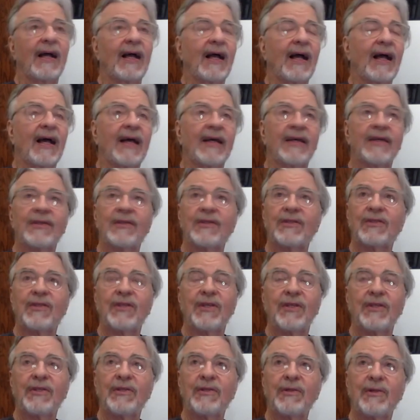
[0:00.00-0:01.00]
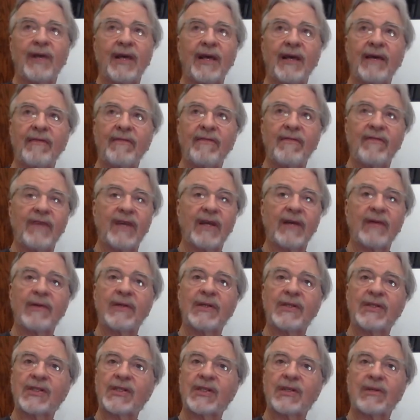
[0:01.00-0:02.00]
I continue to have very
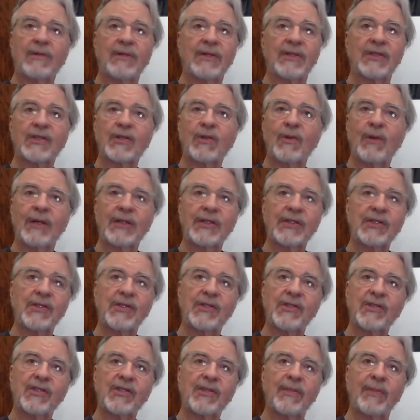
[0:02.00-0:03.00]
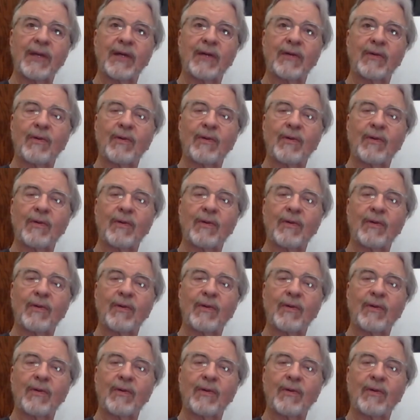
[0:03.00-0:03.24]
serious questions about